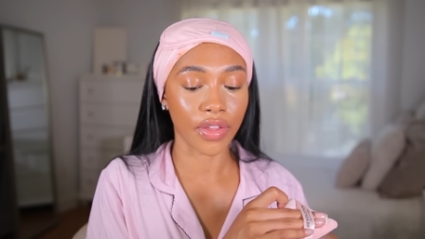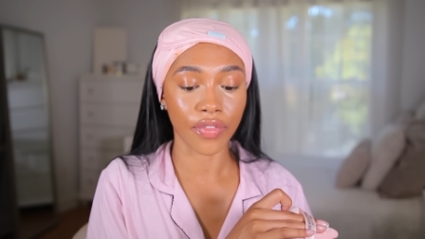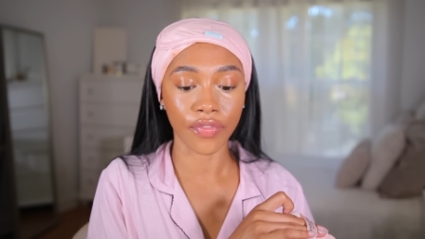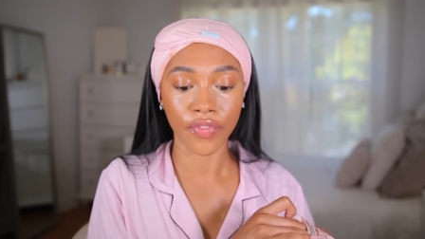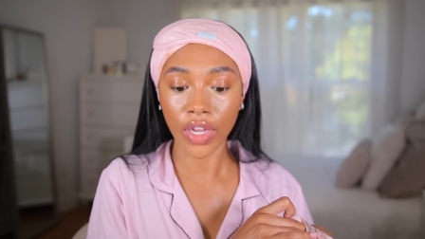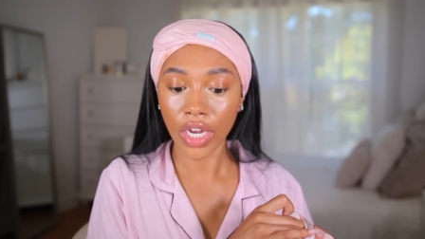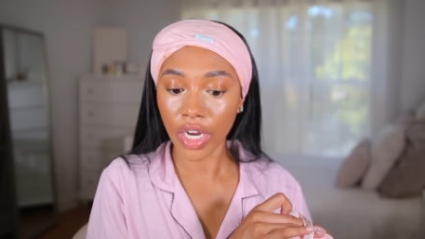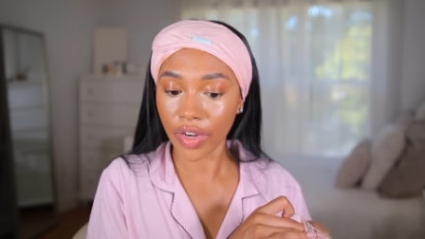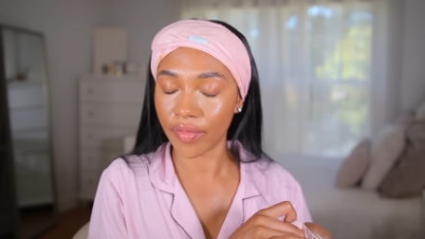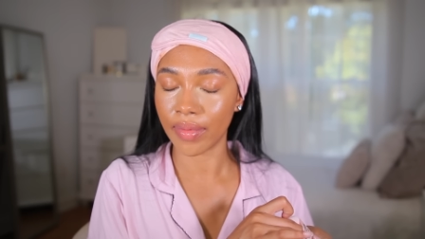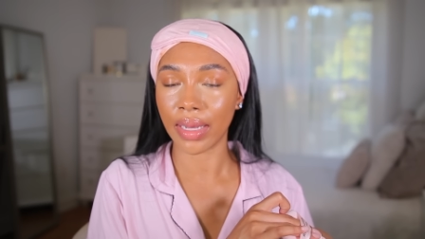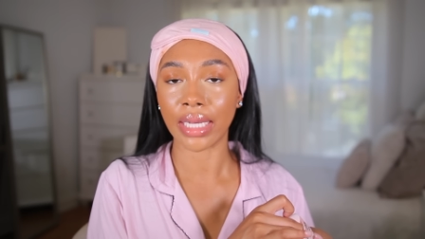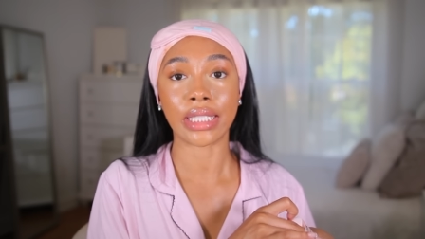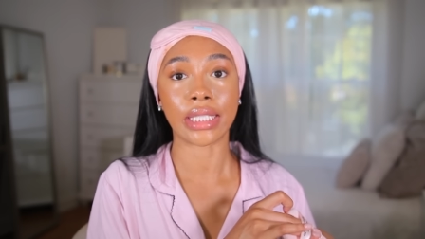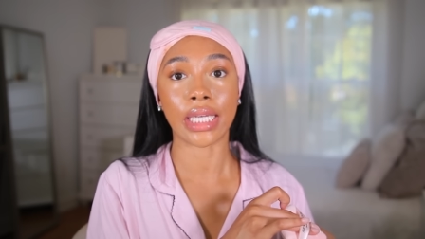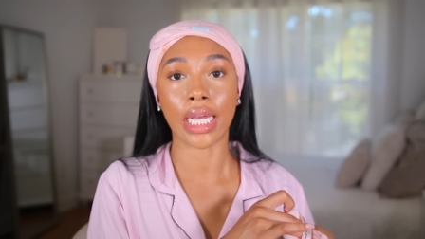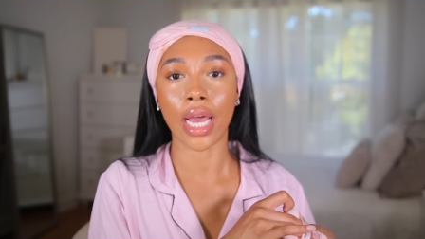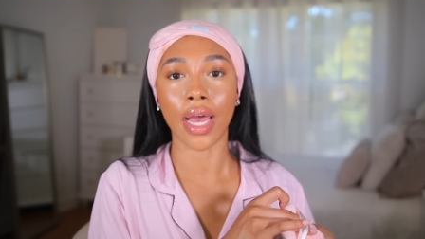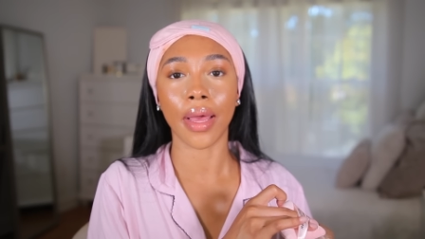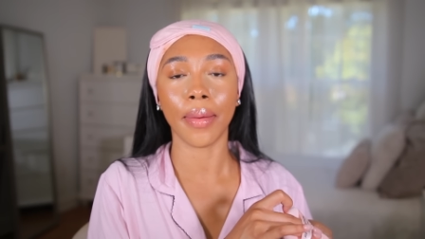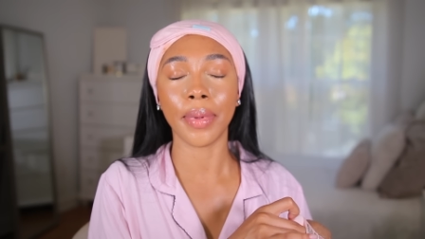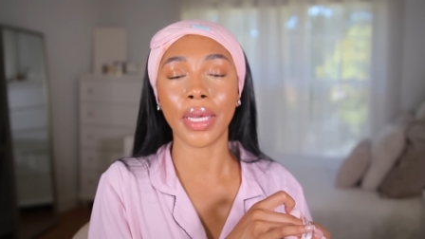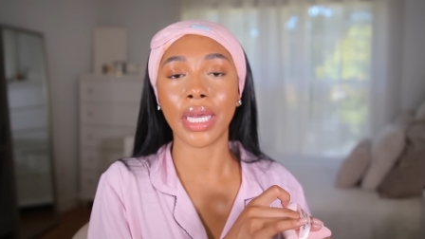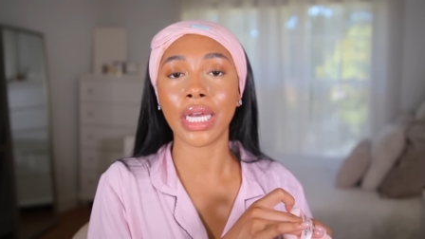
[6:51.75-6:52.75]
the fear of
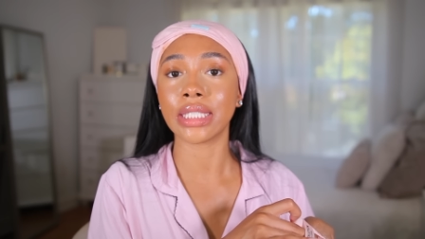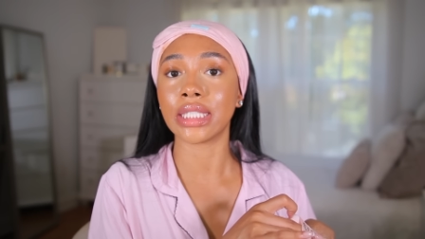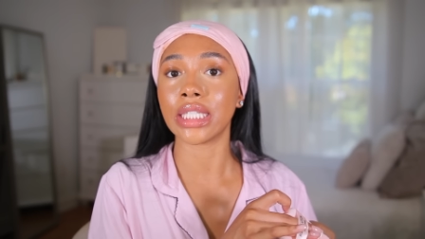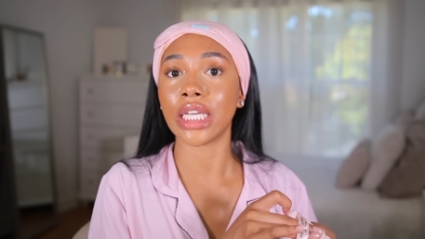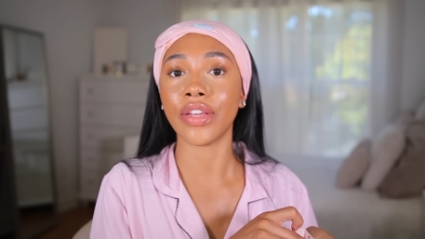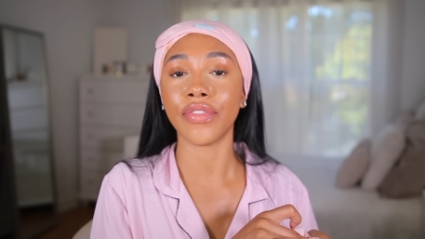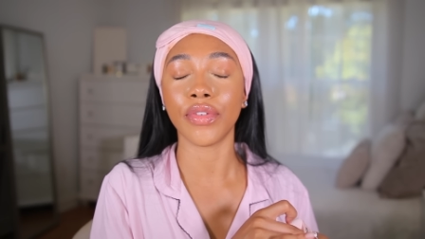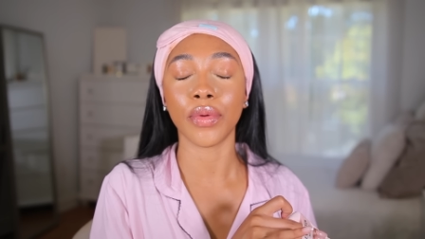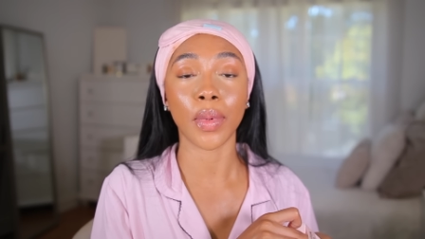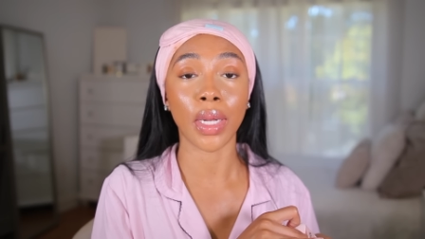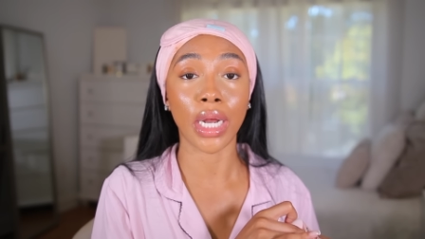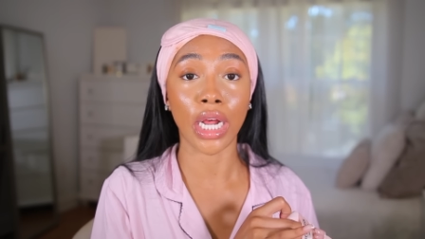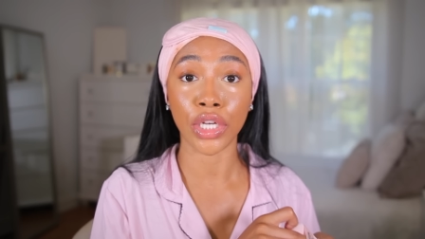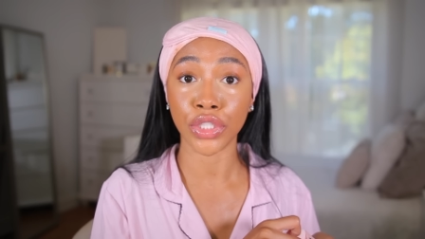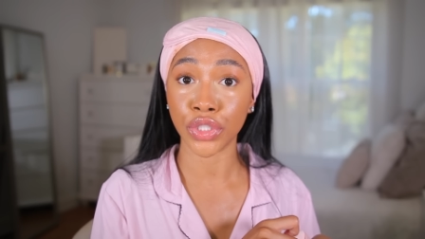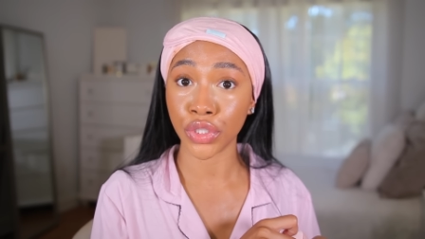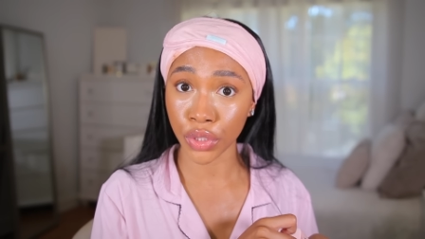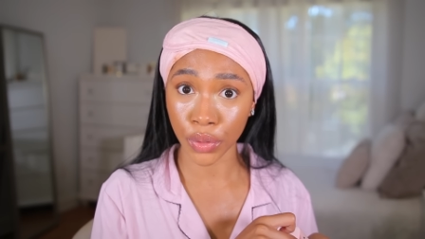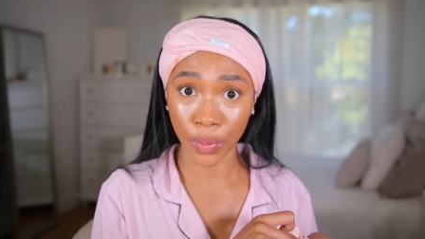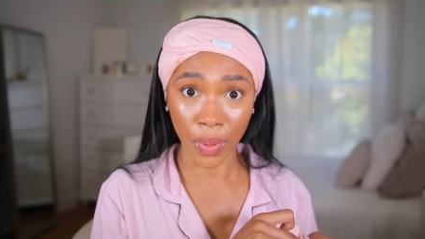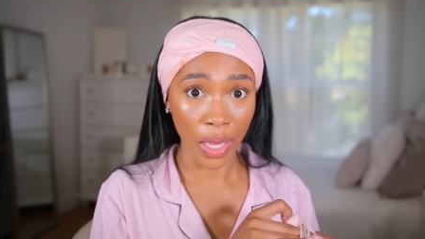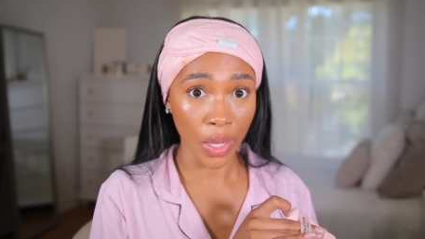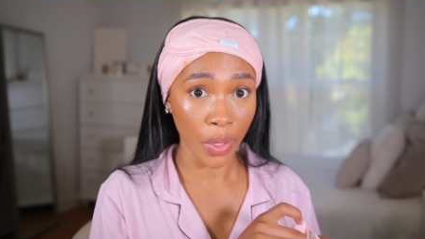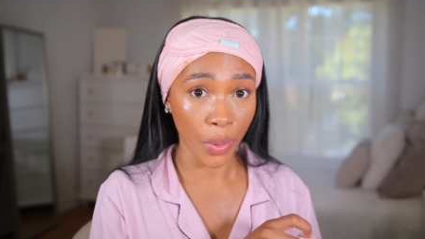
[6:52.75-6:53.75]
messing up because even when I
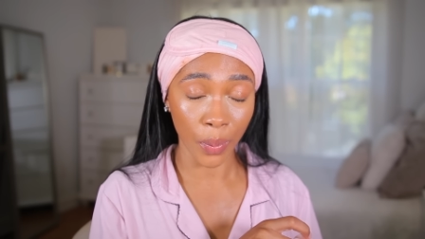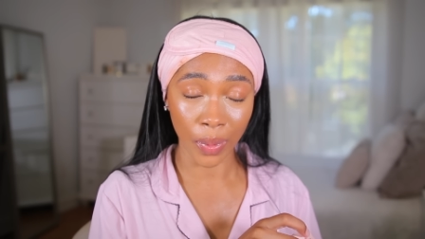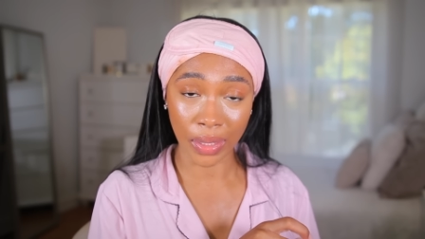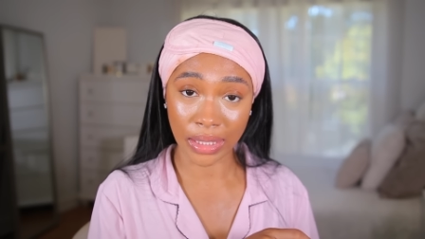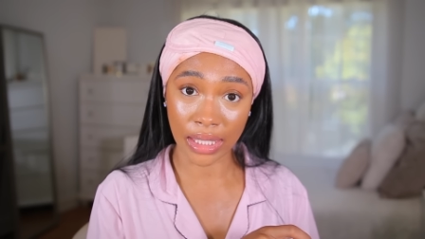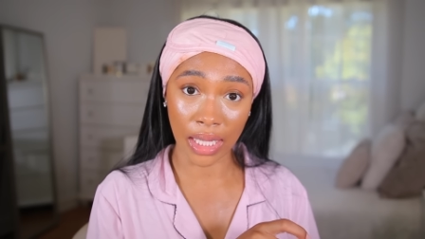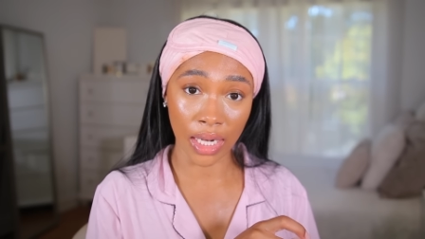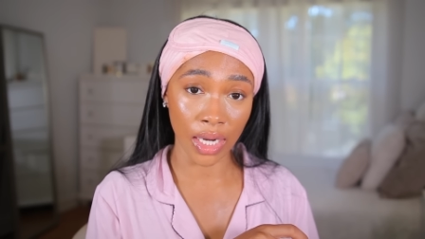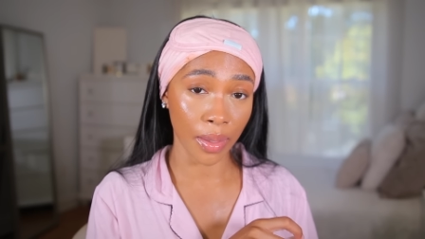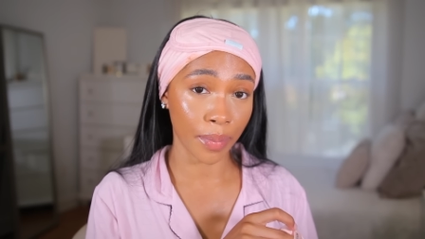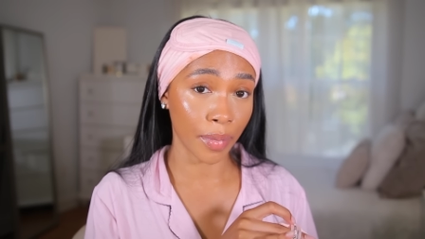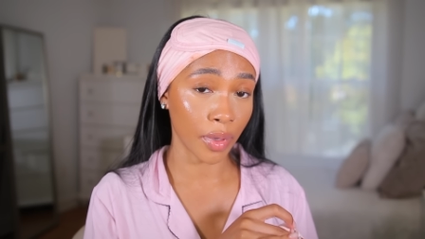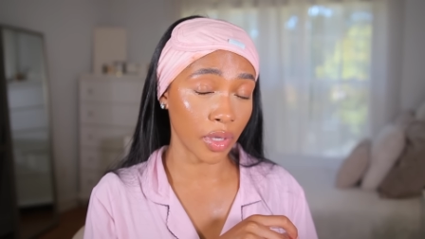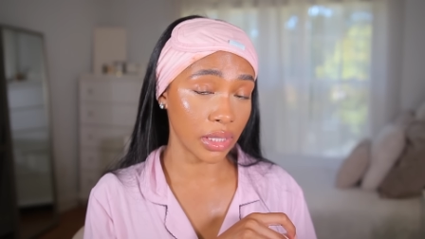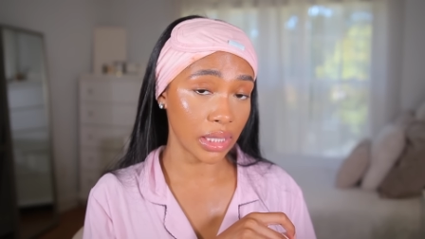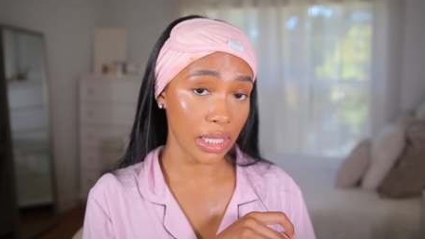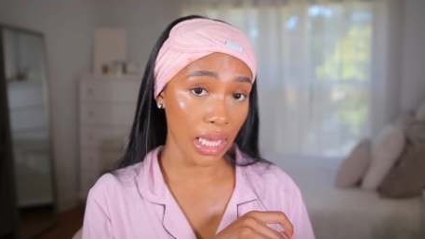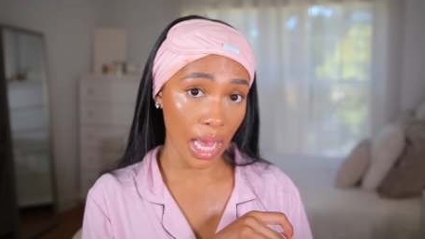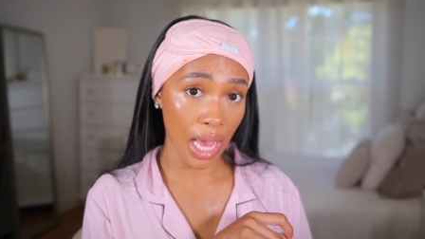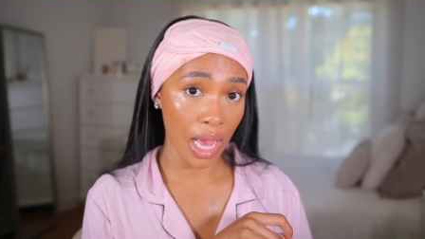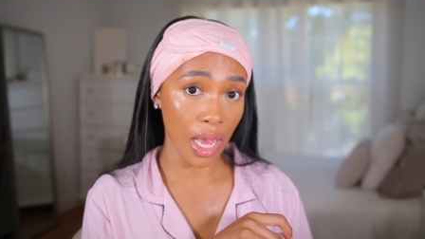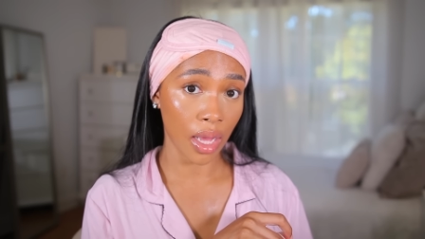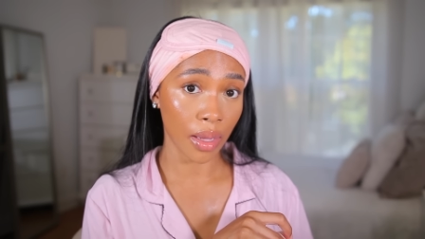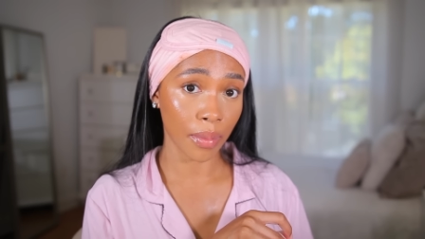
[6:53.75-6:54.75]
do, I always end up on
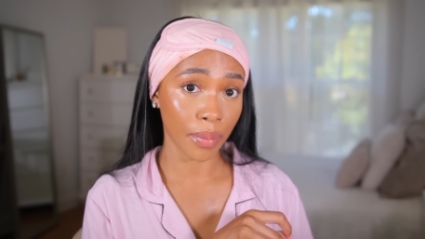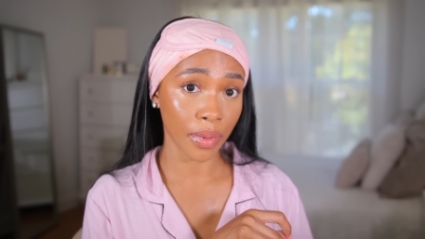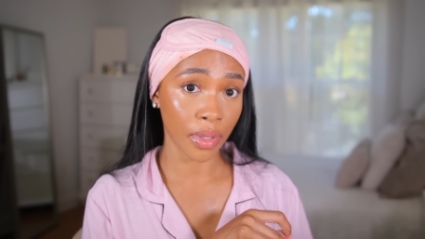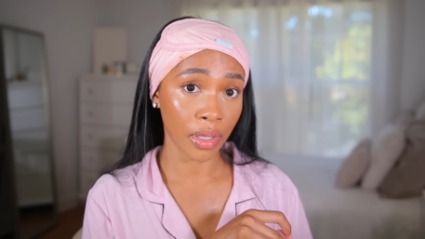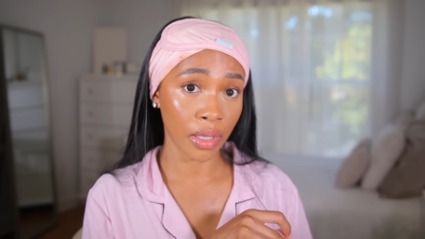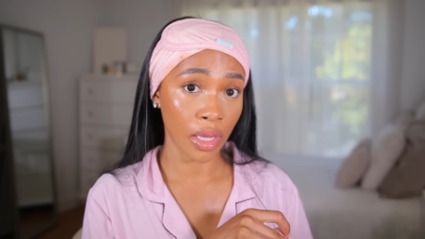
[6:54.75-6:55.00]
top.